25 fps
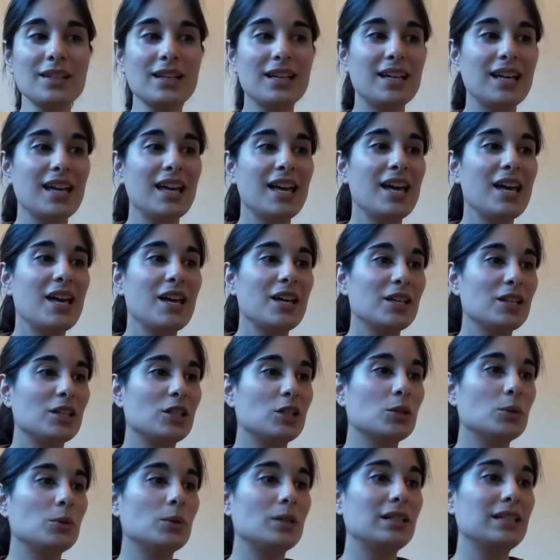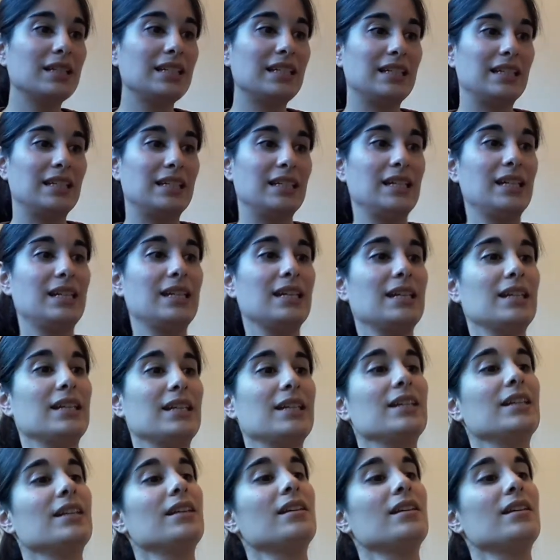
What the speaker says: You will need